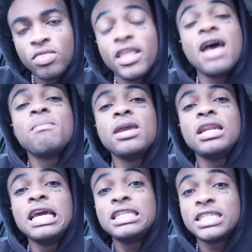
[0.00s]
That
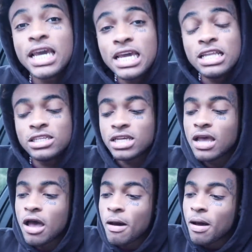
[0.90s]
mean they changed
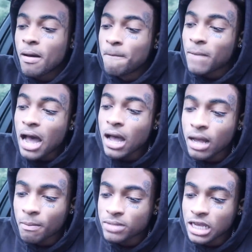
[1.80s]

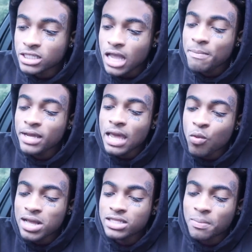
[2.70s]
my they, that mean they
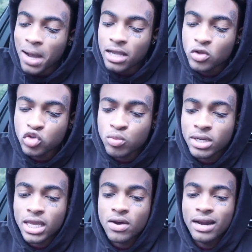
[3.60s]
went to my YouTube
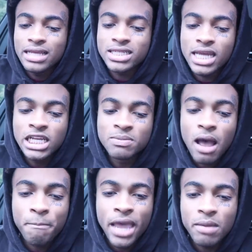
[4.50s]
account and they changed
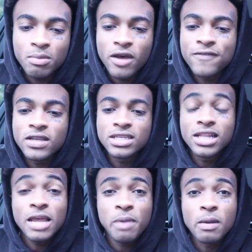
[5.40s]
my payment method to
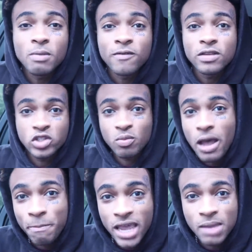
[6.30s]
their payment method. So
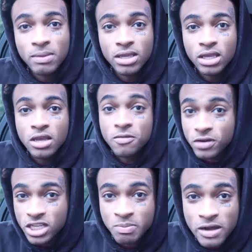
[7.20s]
my payment for
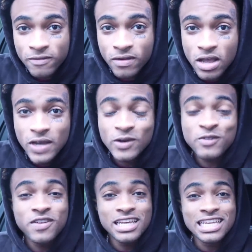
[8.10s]
this month
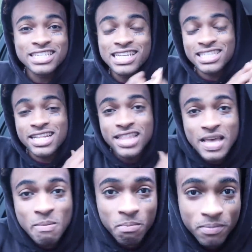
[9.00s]
was finna get sent to
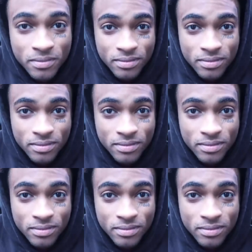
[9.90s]
them.